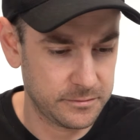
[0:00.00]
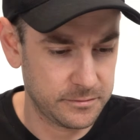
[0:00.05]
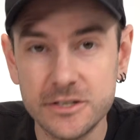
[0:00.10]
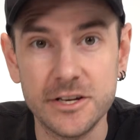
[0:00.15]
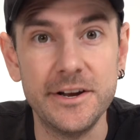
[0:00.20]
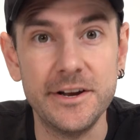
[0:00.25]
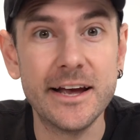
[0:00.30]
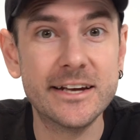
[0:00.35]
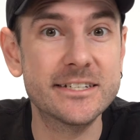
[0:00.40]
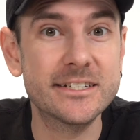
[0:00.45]

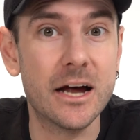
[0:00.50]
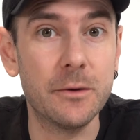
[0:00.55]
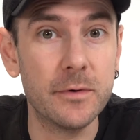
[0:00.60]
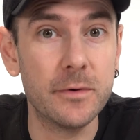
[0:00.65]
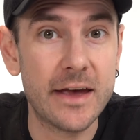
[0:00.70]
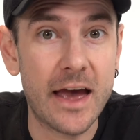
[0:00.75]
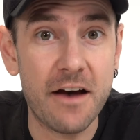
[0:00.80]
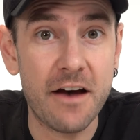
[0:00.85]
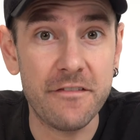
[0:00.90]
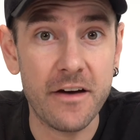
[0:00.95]
So next up,
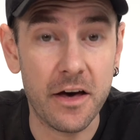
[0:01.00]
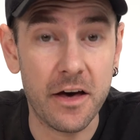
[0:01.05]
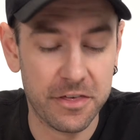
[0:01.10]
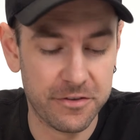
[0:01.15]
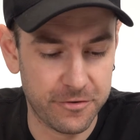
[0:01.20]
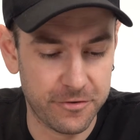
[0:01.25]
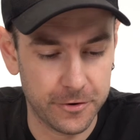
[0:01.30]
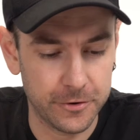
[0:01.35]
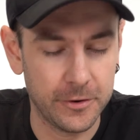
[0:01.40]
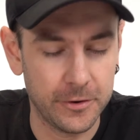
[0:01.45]
we have our
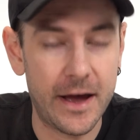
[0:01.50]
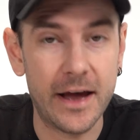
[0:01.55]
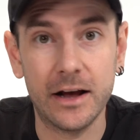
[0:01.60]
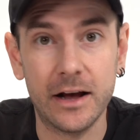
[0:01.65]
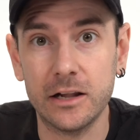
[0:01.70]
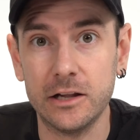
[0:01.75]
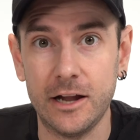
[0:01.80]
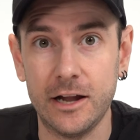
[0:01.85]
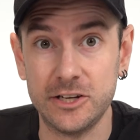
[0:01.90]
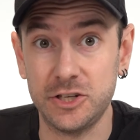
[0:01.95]
throttle
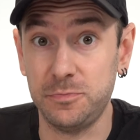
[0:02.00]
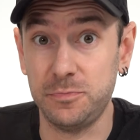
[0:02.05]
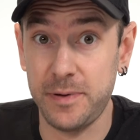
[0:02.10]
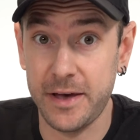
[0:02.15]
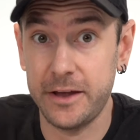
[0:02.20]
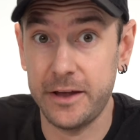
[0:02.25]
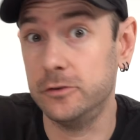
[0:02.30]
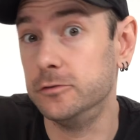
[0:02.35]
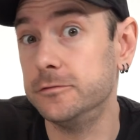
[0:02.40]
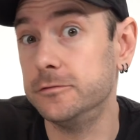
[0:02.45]
and clutch
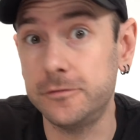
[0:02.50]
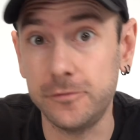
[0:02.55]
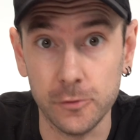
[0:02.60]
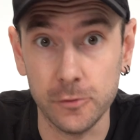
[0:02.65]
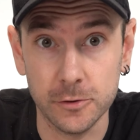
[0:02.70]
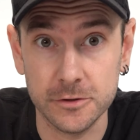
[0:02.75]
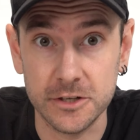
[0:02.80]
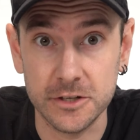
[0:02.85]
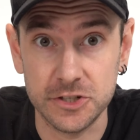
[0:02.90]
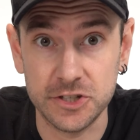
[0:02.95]
pedal
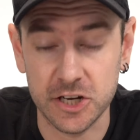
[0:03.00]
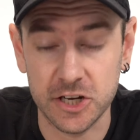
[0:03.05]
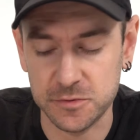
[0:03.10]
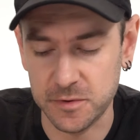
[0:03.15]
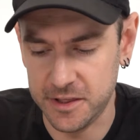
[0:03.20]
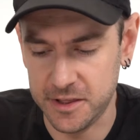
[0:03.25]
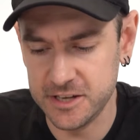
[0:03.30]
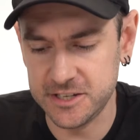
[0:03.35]
force adjustment.